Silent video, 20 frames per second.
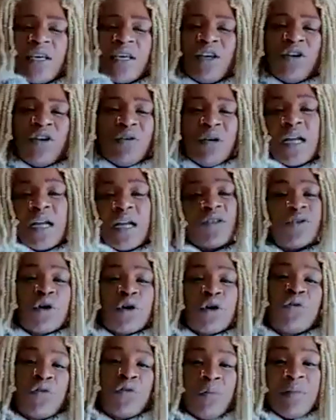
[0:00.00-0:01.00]
you know, it kind of took
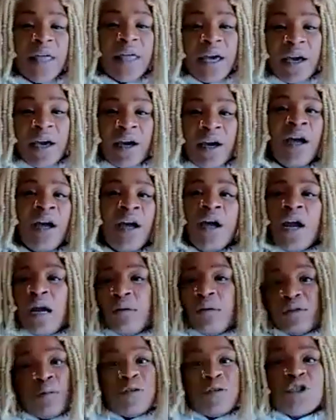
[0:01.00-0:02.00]
off from there. It
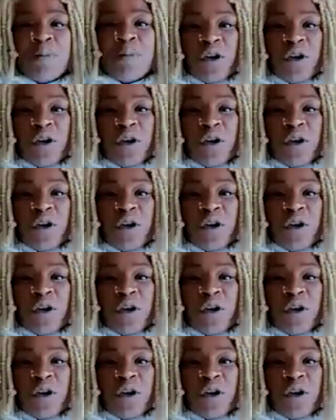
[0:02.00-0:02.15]
was supposed to be